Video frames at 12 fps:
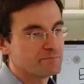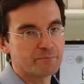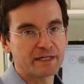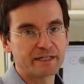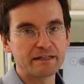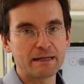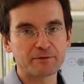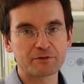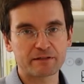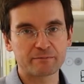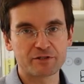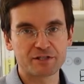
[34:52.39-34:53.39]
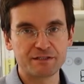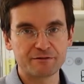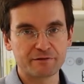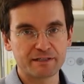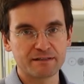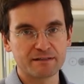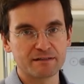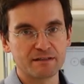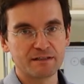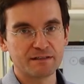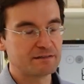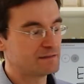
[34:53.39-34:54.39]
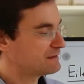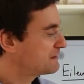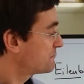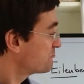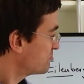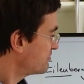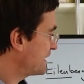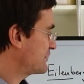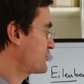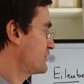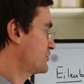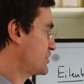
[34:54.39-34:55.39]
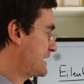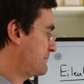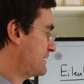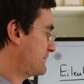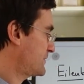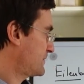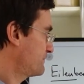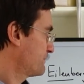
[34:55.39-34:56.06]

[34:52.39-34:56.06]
by an abstract machinery, this natural chain maps.